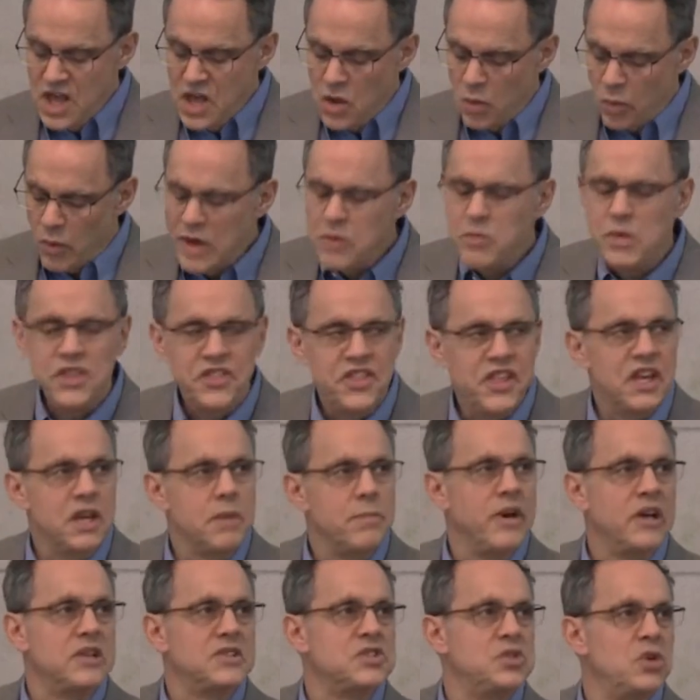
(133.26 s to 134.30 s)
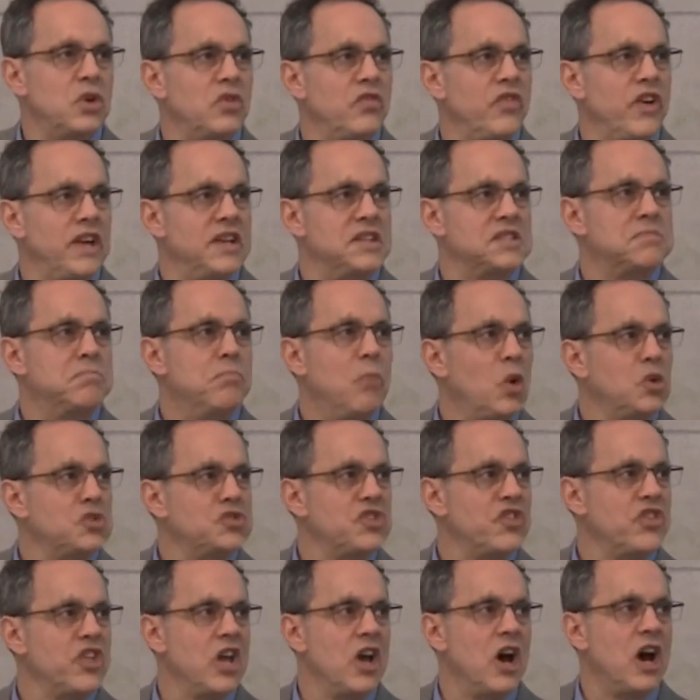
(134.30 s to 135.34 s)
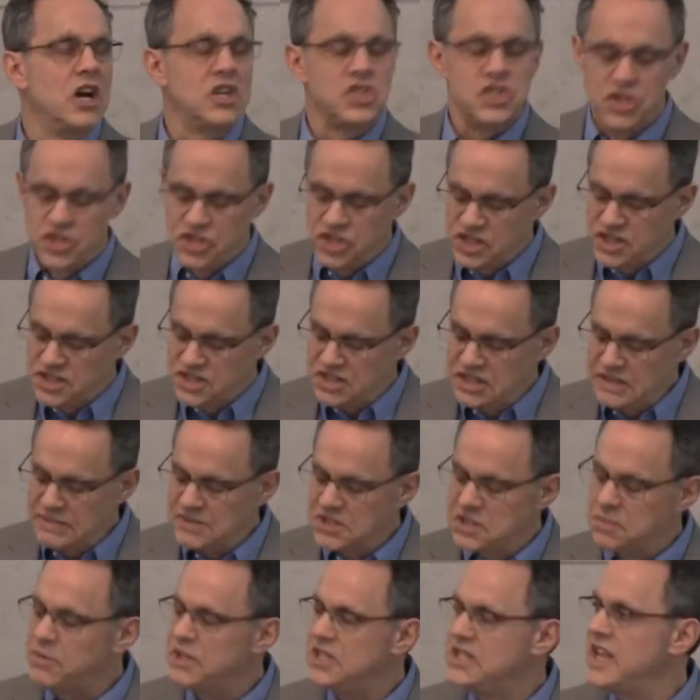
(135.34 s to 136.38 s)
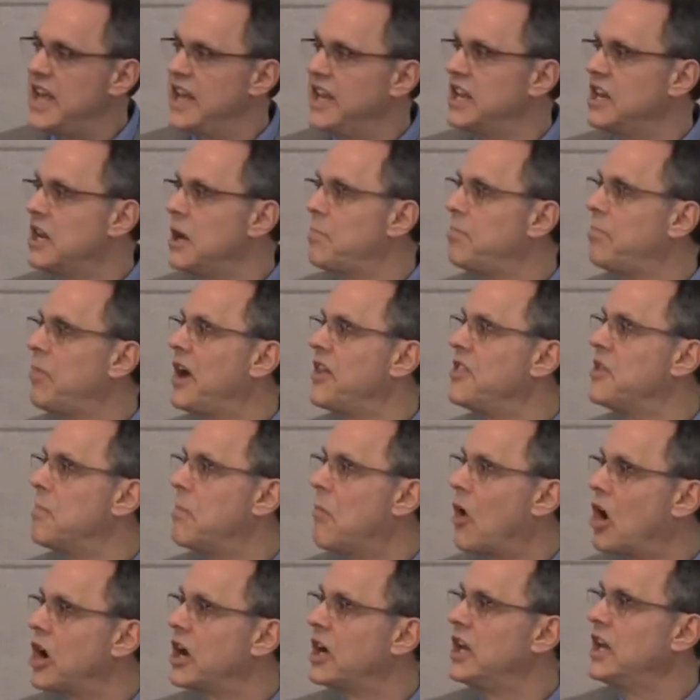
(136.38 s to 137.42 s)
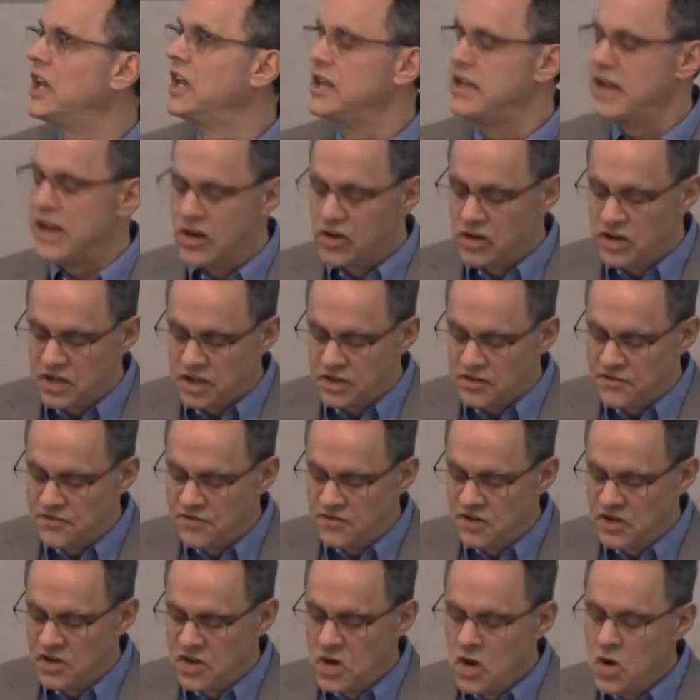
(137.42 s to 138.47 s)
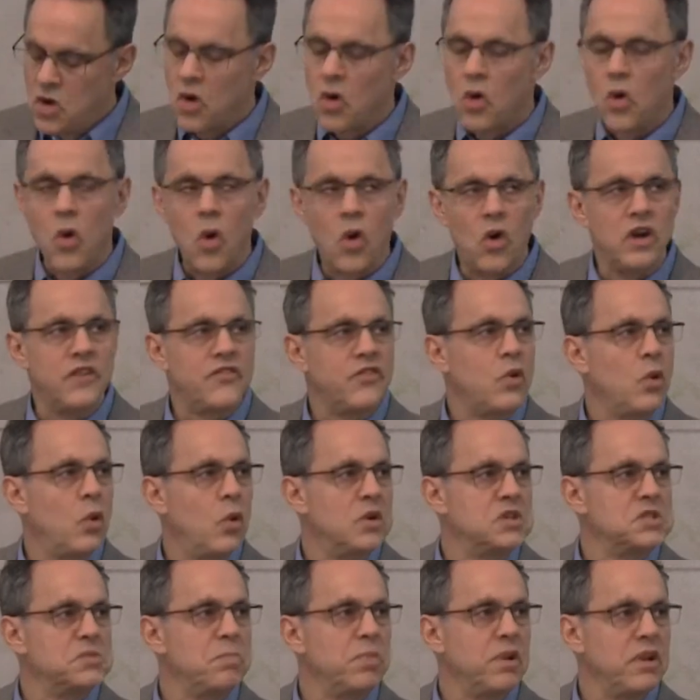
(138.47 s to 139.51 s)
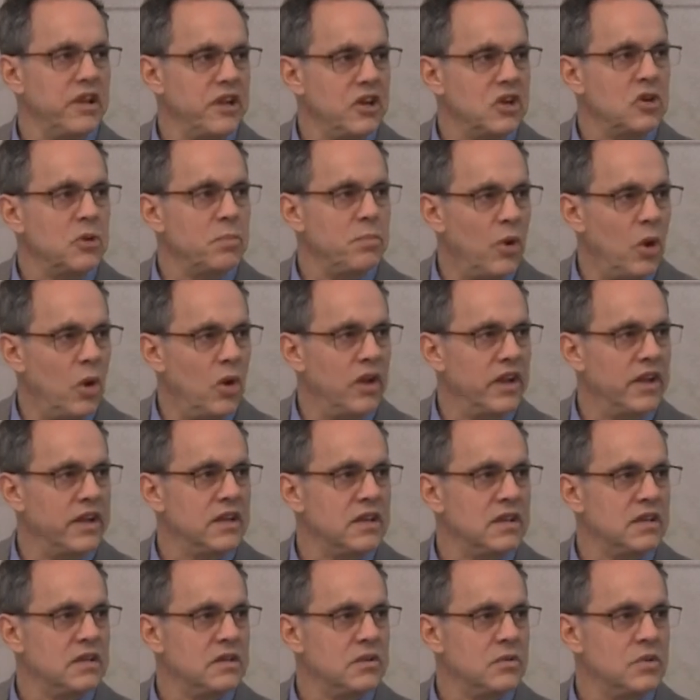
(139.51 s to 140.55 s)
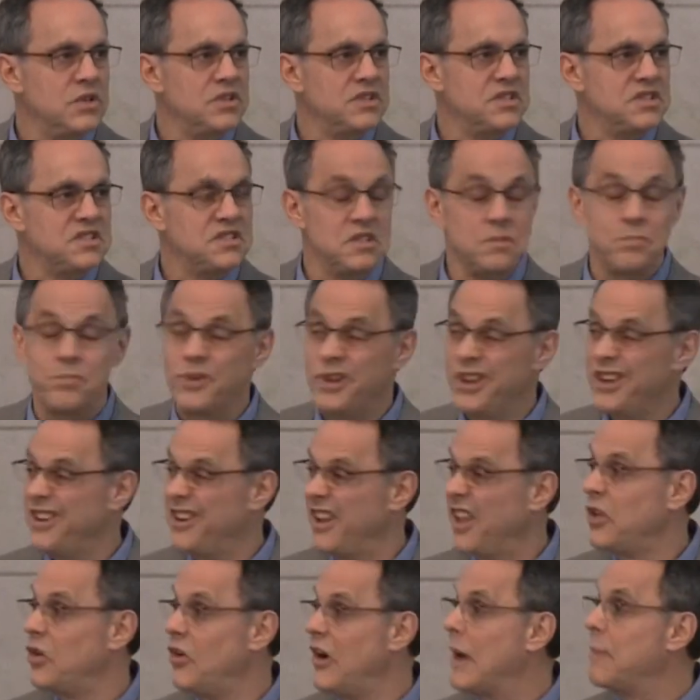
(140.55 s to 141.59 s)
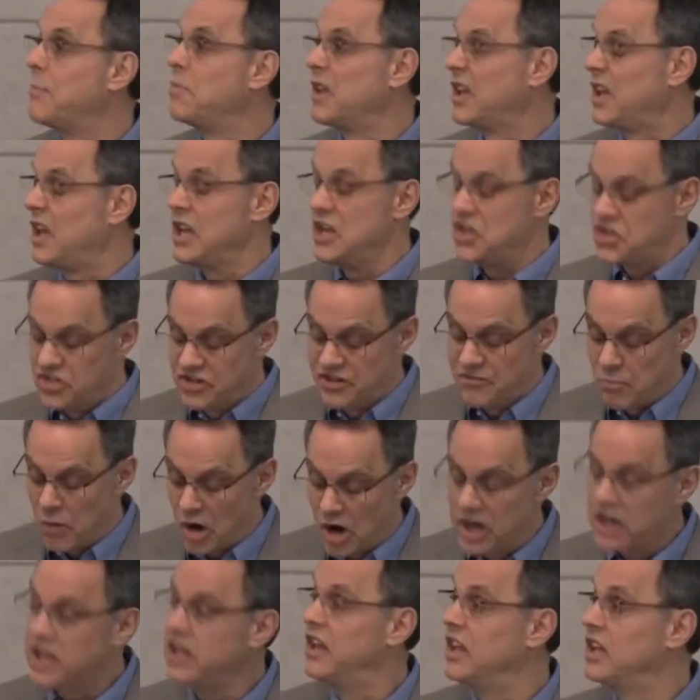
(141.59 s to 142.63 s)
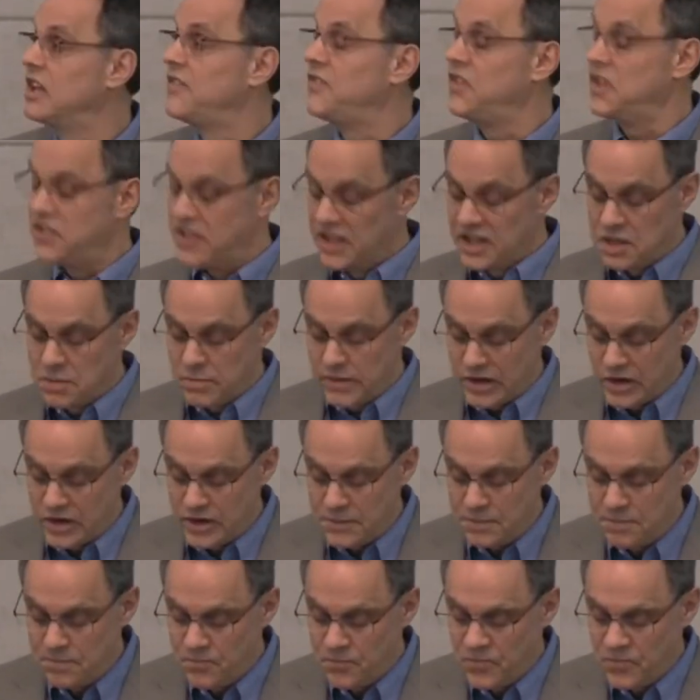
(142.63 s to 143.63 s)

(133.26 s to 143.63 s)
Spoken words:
When we think about surveys, most of the oxygen seems to be taken up by the marketing narrative, or of course political polling, which is simply another application of marketing if you think about it.